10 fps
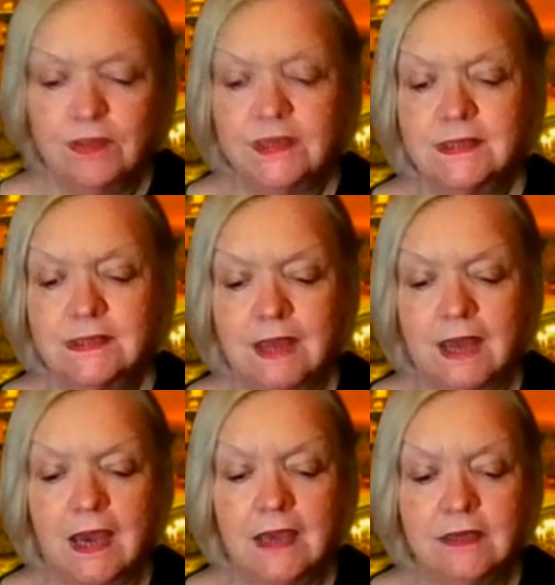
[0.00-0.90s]
all these
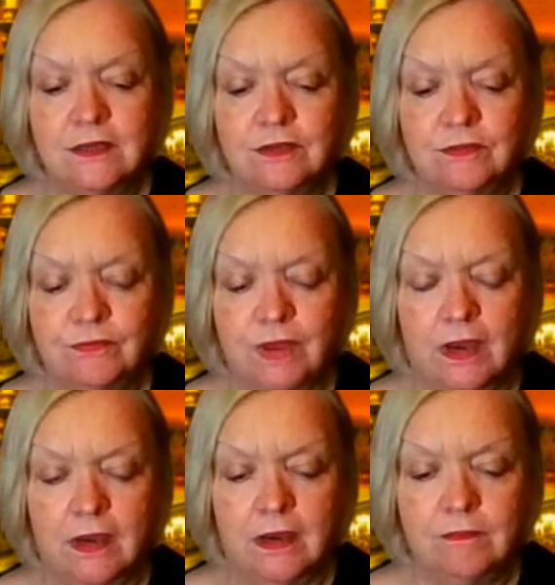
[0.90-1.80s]
kind of
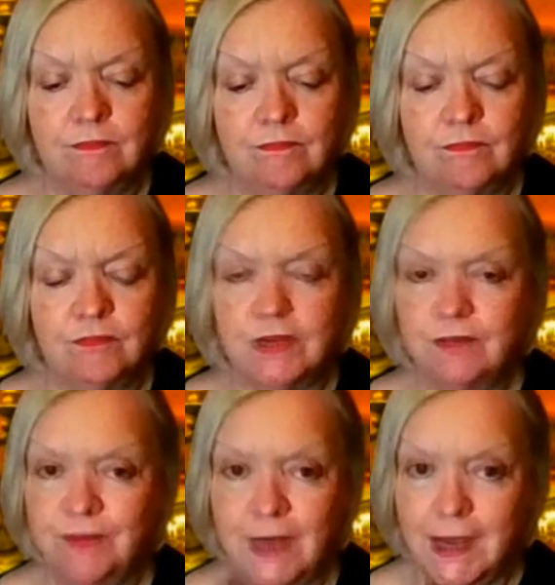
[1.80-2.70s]
um,
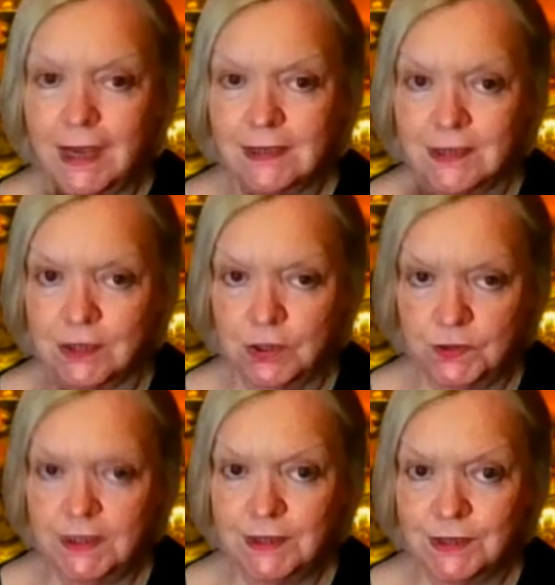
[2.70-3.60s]
red flags that
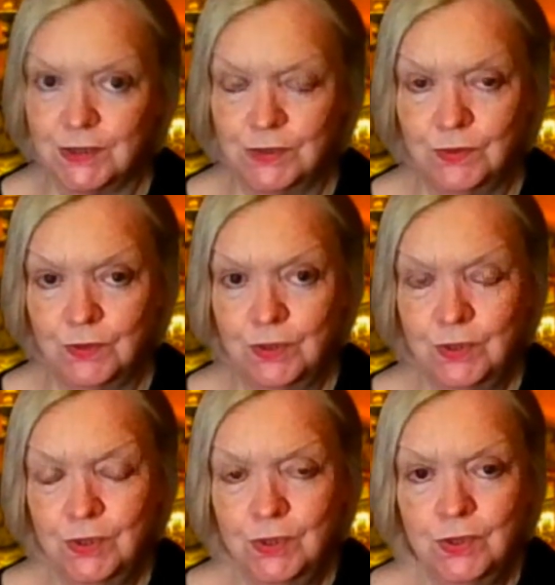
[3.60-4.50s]
you need to
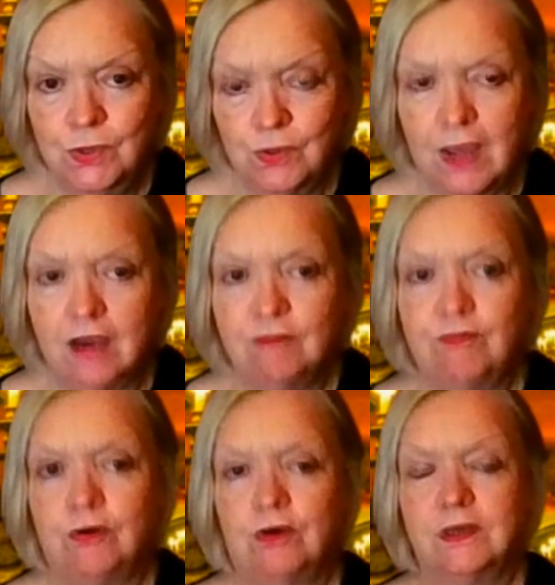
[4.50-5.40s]
look
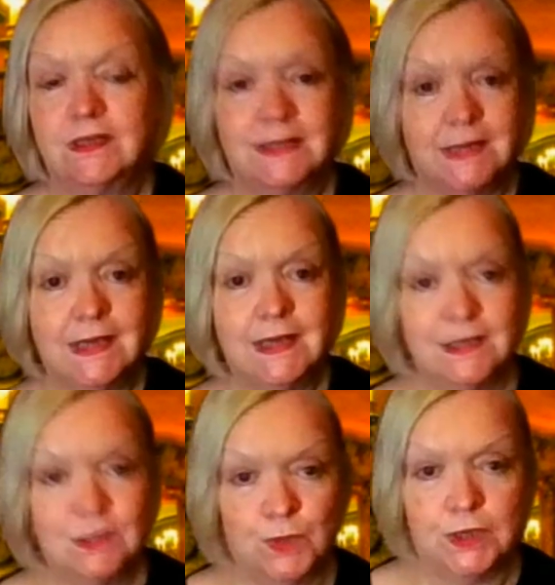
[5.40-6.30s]
out for. And
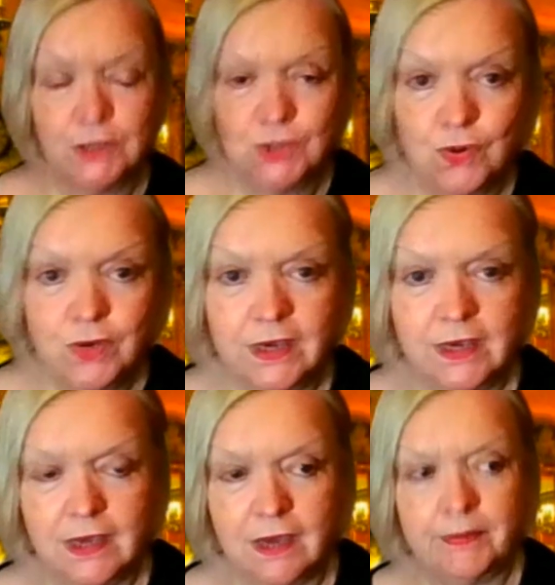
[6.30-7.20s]
seeing as we're
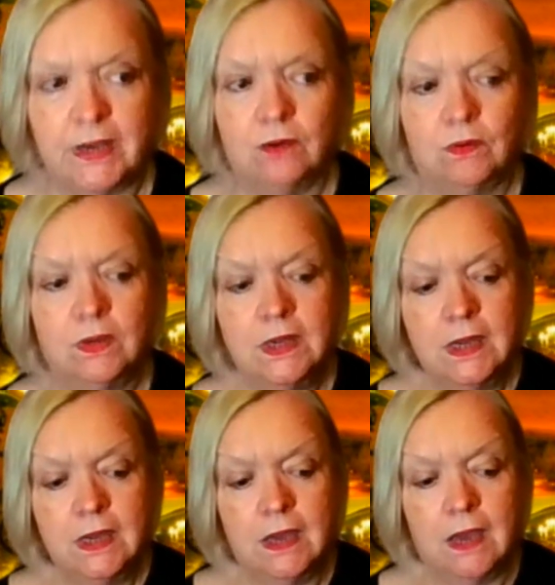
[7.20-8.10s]
talking about
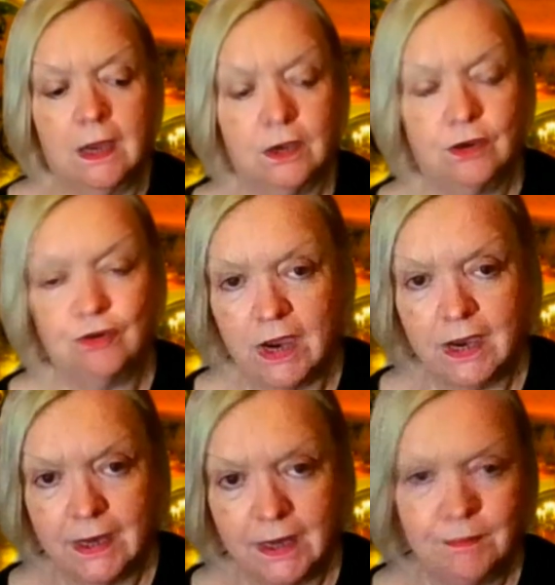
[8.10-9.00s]
uh,
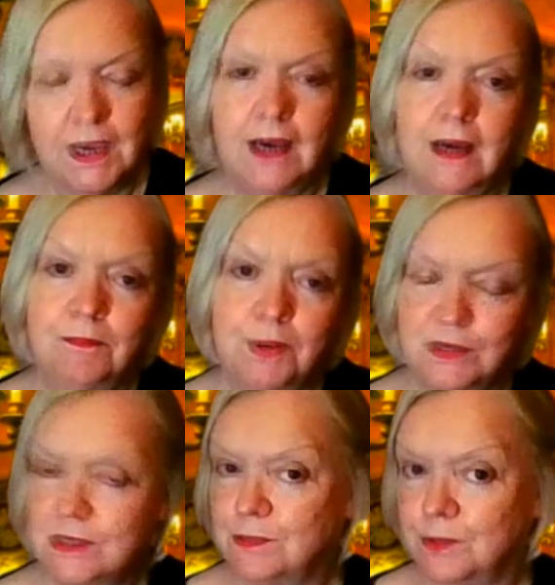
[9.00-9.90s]
crime and
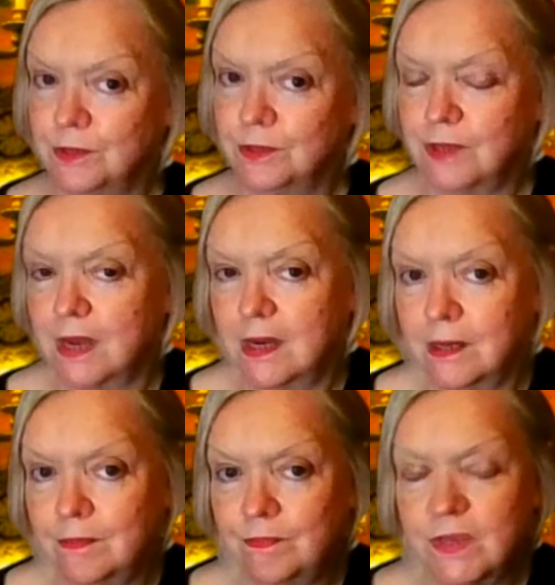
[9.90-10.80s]
possible
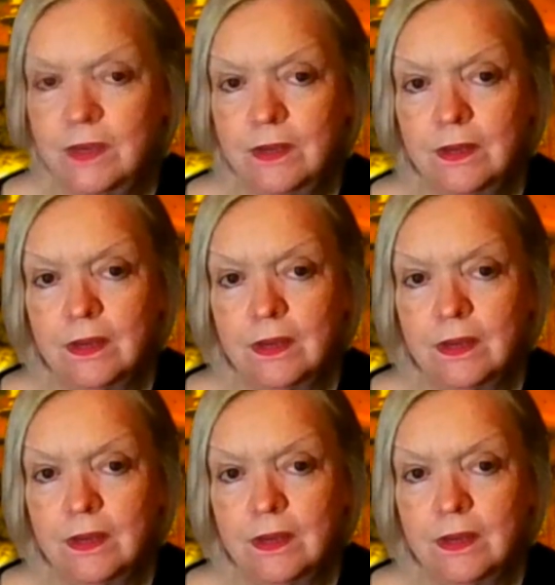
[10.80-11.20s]
um,